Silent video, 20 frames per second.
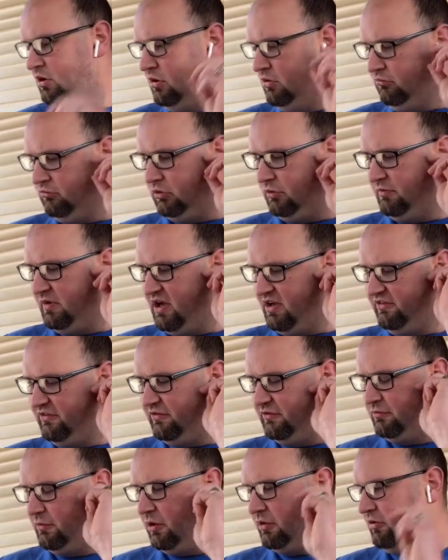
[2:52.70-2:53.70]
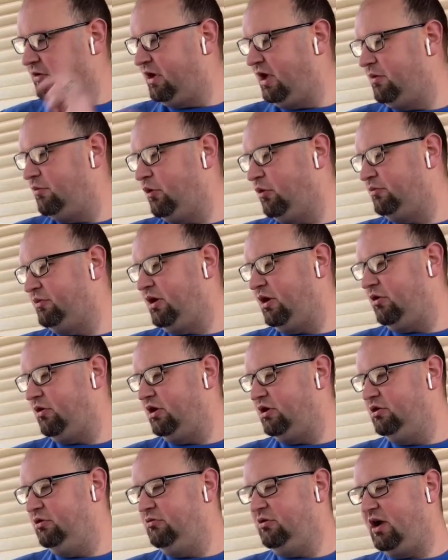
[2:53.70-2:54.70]
When Max's mother came home
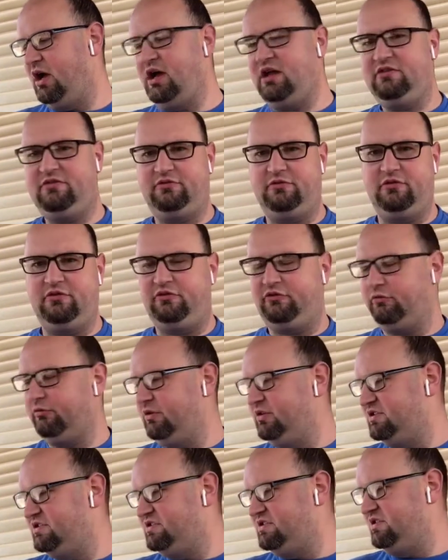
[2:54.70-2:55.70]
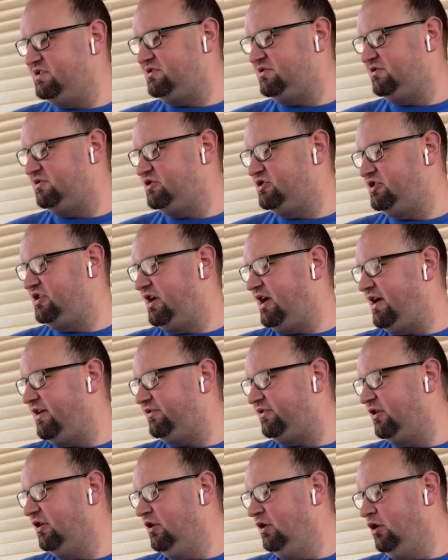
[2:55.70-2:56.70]
carrying new hats for his twin sisters, she asked,